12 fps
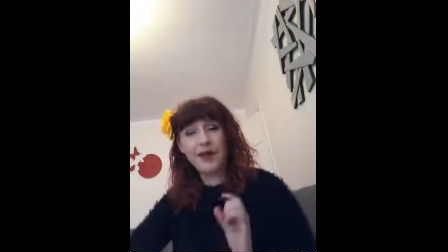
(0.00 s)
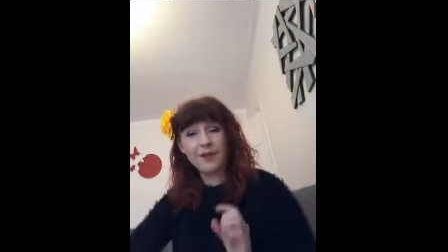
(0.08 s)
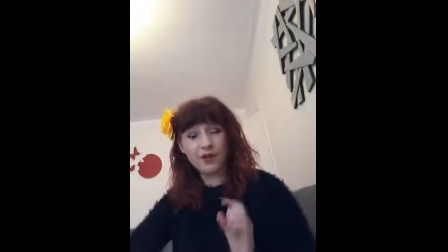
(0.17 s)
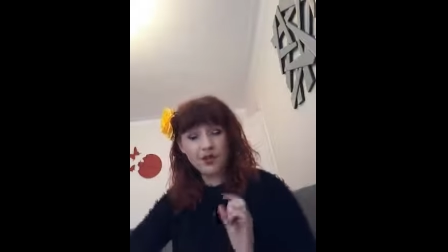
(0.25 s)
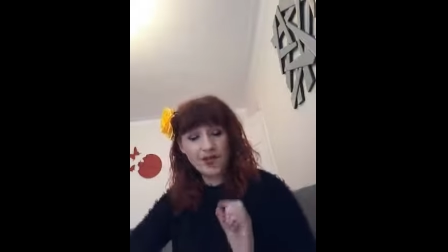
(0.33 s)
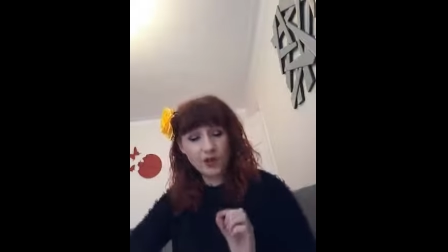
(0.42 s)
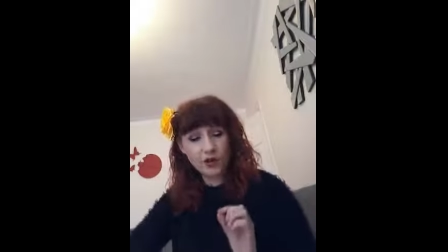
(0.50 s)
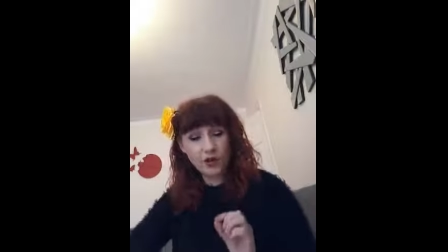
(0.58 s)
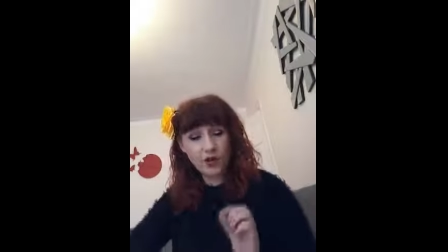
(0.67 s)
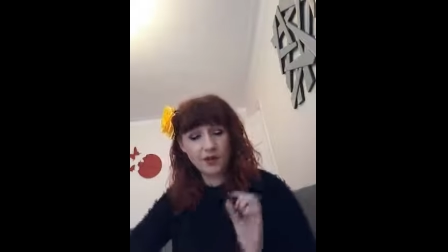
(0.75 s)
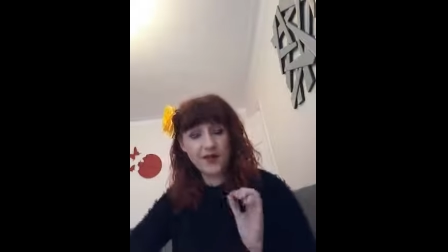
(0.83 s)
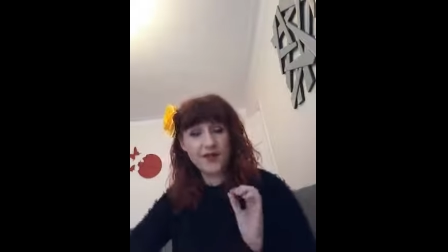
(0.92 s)
I'm just not
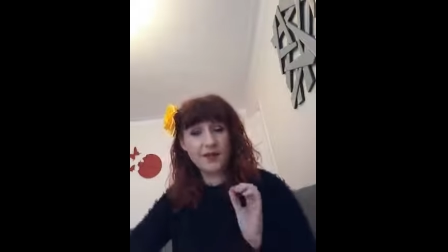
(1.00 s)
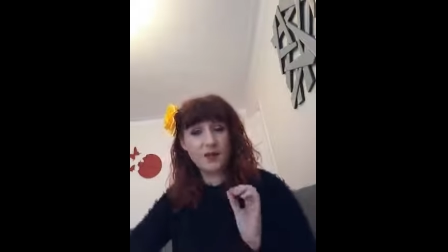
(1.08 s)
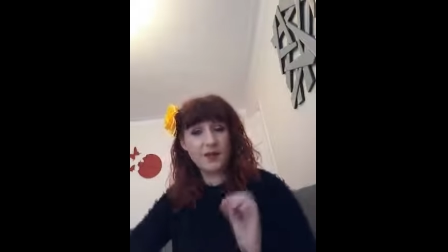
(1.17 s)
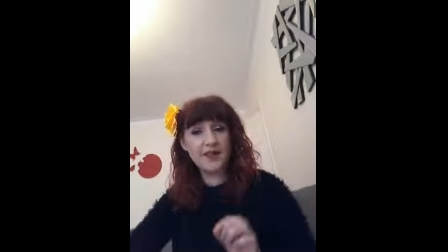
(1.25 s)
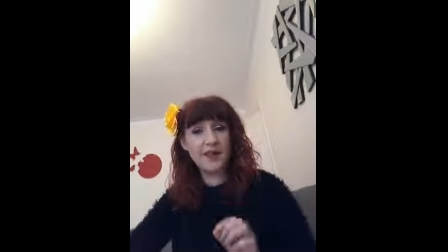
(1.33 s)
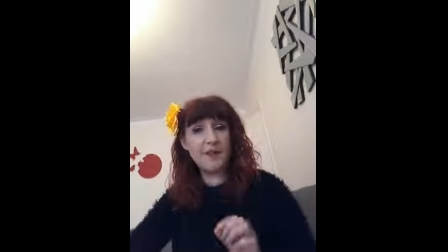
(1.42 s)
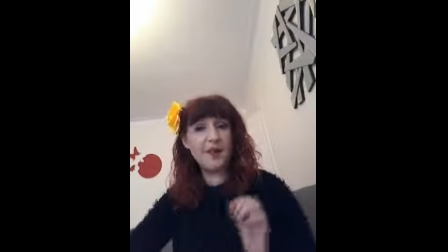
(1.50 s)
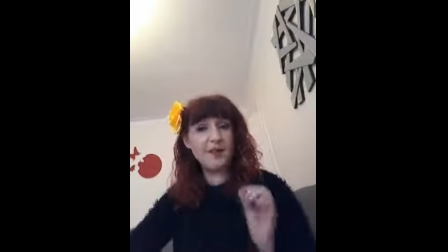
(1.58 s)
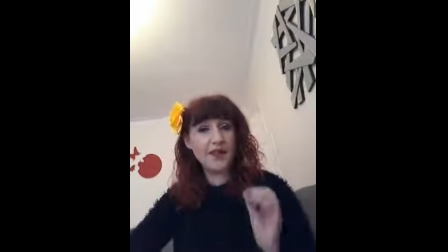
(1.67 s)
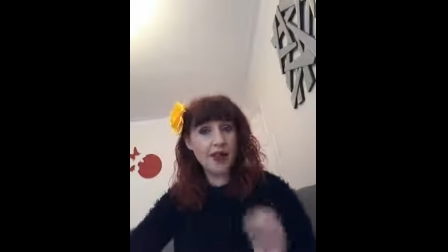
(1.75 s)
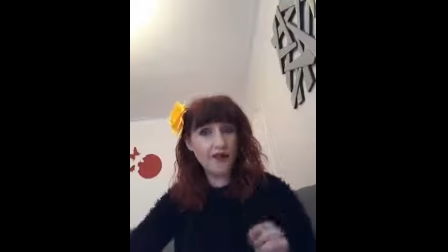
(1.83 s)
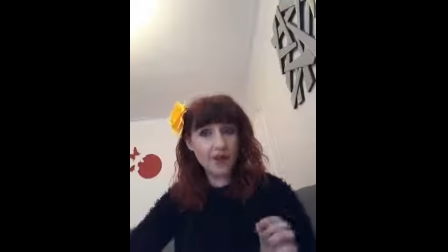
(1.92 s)
sure if that's going to be
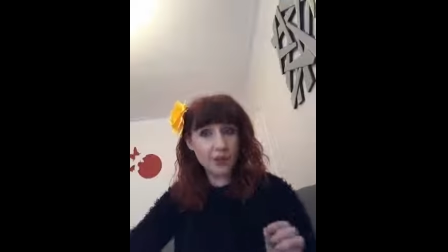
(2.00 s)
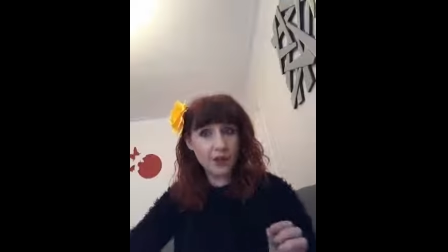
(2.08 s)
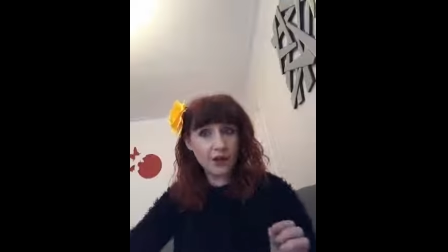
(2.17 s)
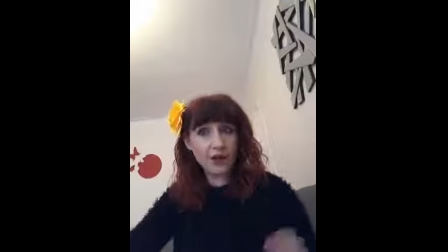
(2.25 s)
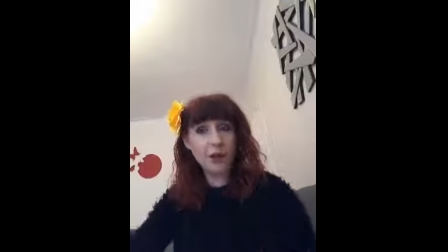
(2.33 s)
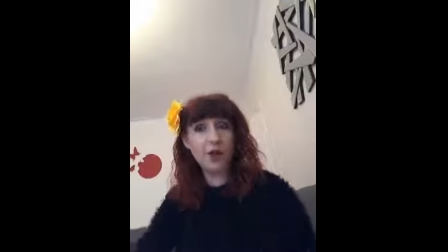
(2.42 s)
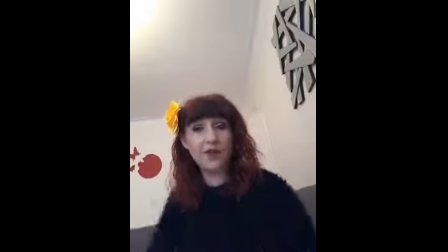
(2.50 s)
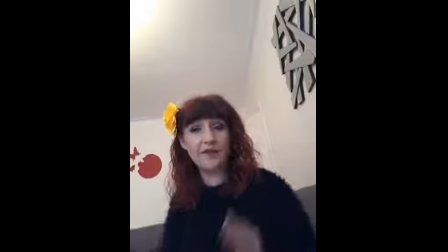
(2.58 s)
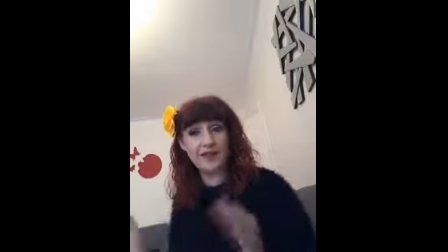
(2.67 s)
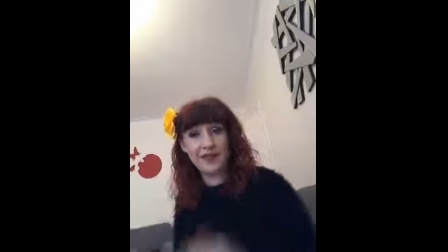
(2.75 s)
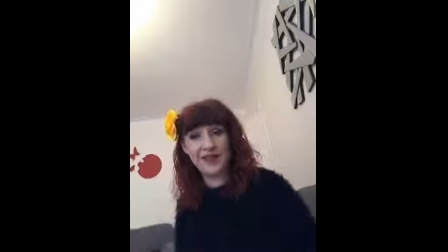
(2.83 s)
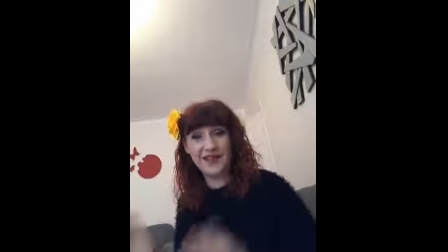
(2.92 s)
£10 every month or
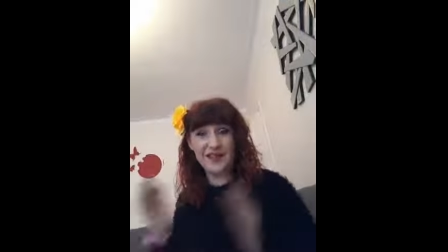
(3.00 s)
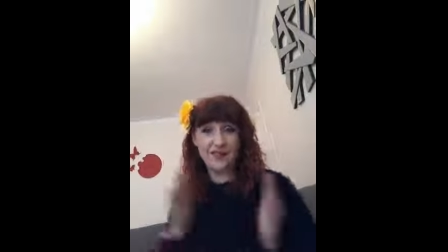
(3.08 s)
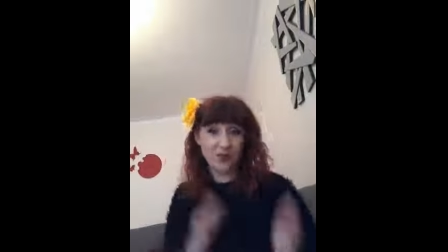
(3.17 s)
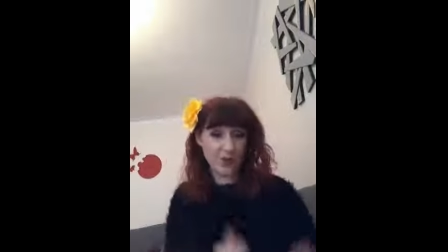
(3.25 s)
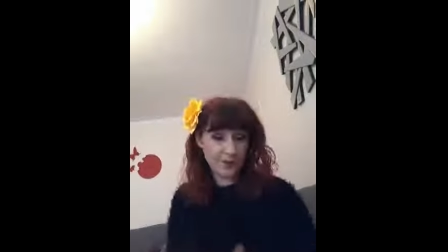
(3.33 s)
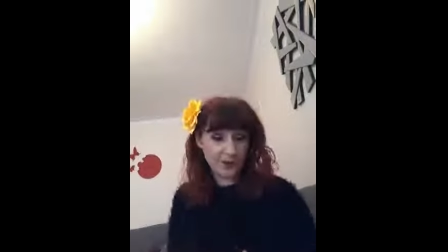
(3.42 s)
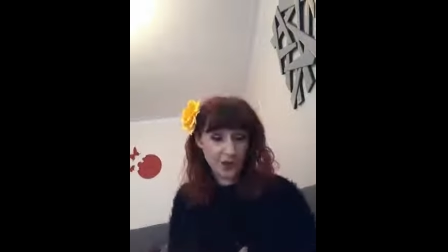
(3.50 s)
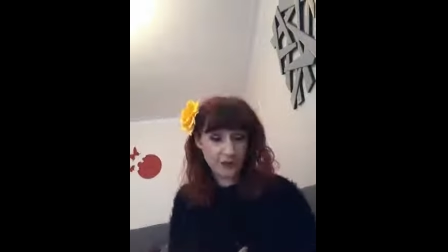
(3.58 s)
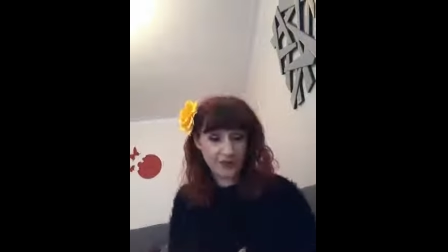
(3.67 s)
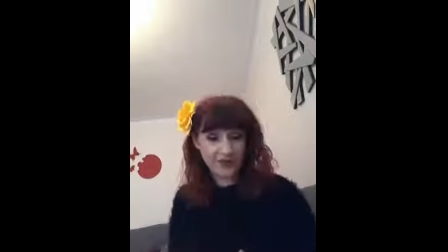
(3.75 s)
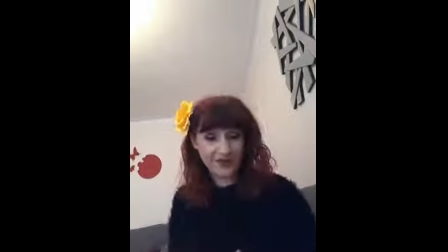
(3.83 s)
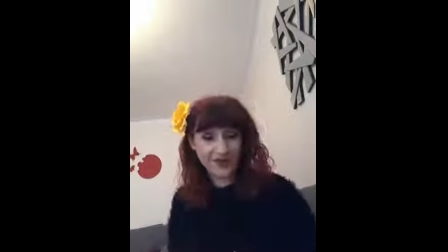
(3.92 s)
if it then defaults back
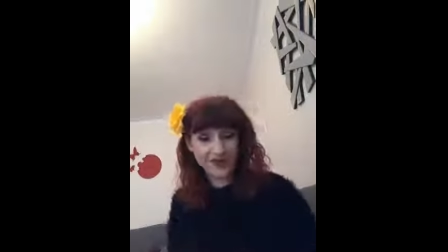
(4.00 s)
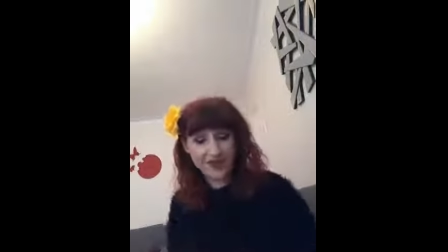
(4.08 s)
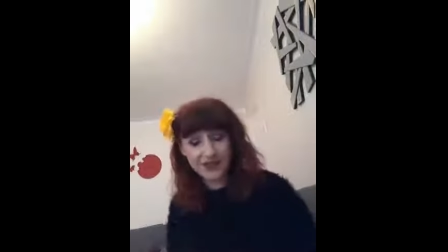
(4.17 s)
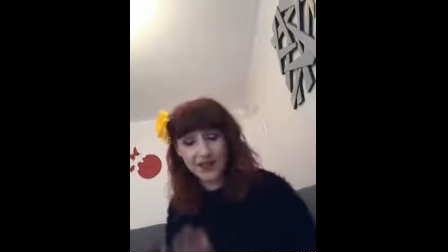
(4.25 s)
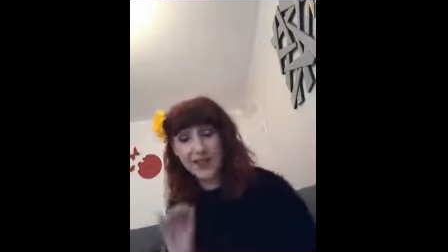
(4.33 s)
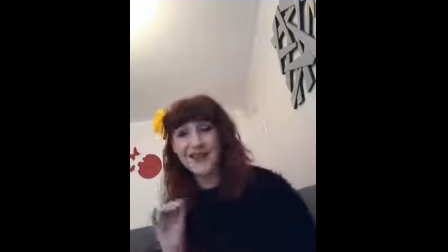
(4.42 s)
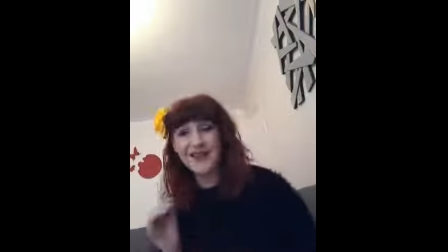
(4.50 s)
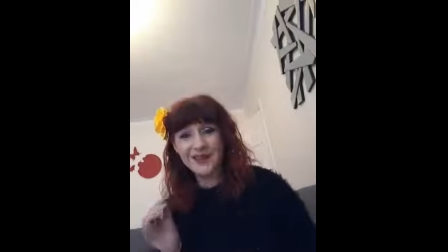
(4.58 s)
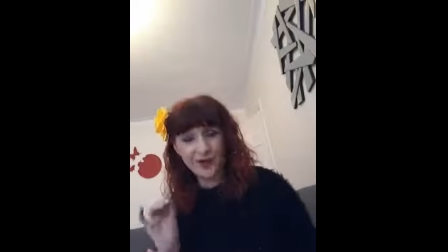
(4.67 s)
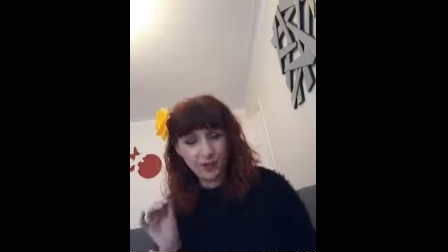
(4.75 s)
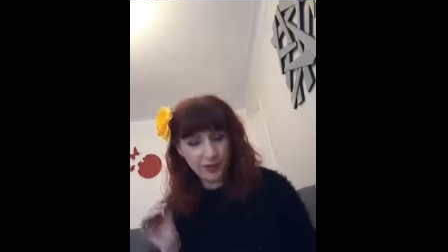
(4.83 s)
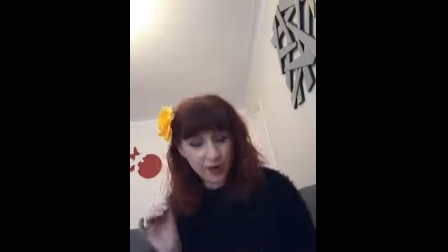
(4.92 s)
up to 15
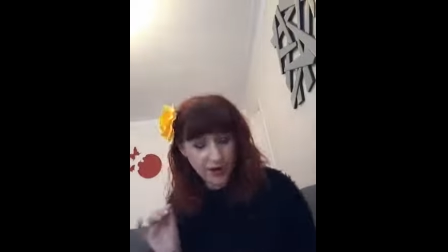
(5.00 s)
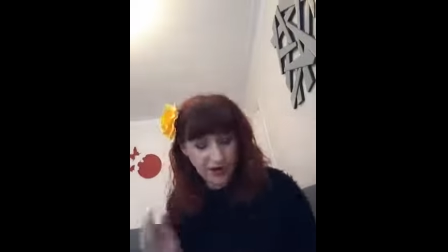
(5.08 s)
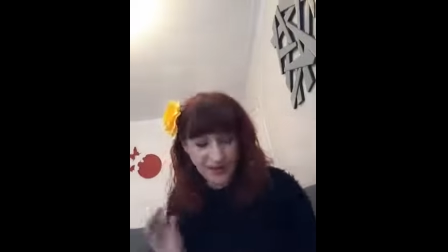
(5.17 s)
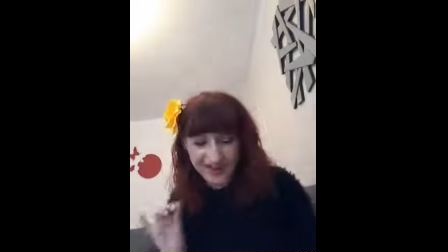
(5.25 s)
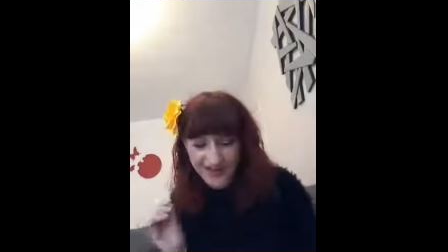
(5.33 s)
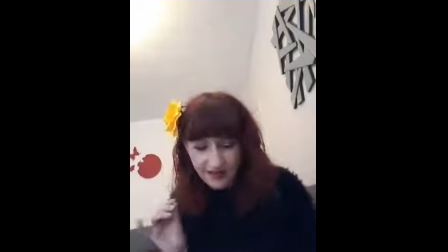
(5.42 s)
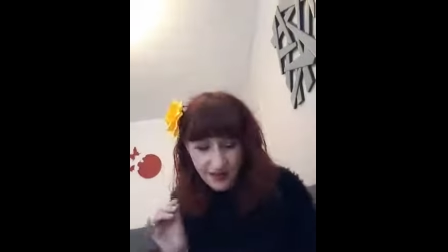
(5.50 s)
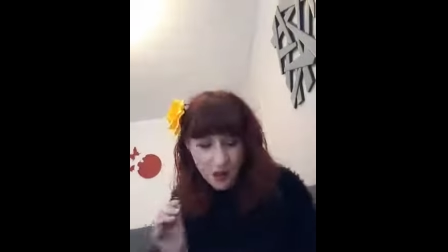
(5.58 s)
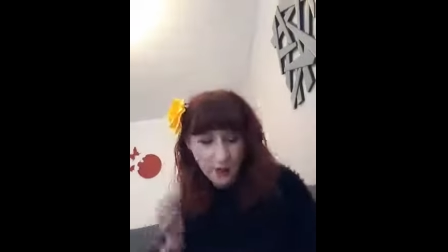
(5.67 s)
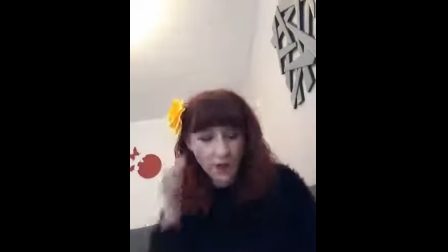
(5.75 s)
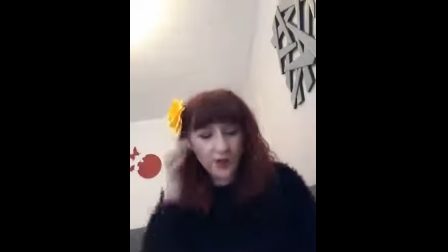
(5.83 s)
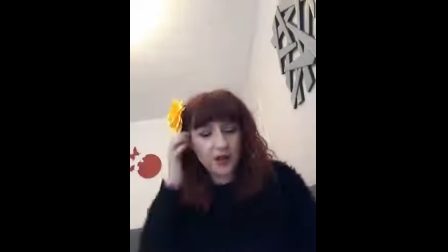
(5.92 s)
So uh, that's a little
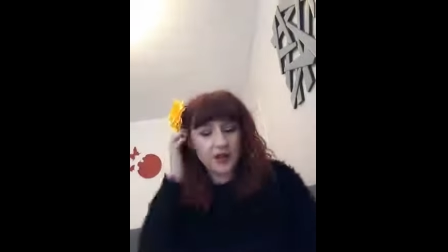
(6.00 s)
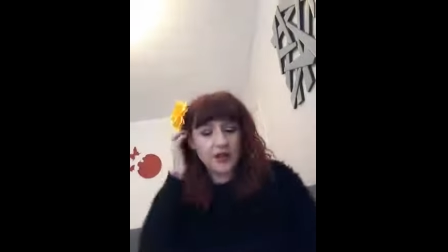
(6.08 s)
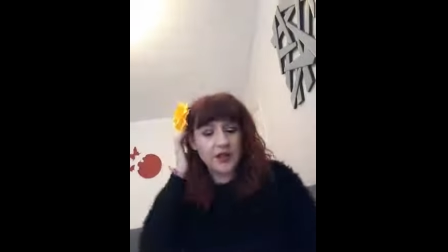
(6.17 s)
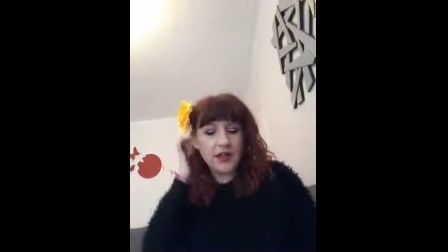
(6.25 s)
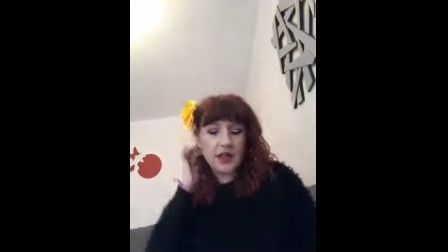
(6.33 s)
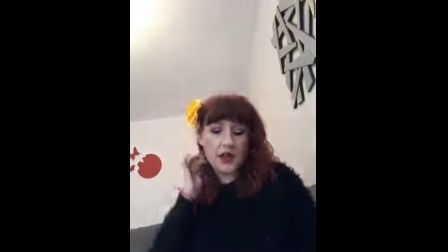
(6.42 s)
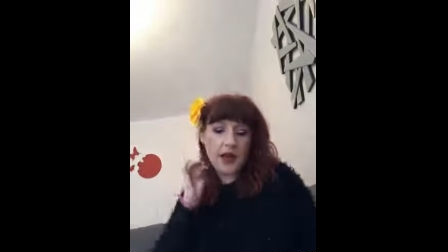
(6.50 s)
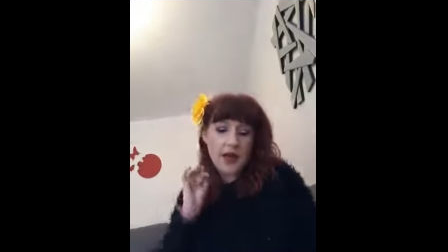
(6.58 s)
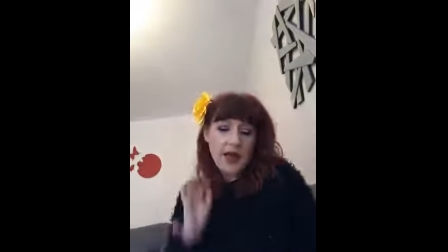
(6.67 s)
bit unclear.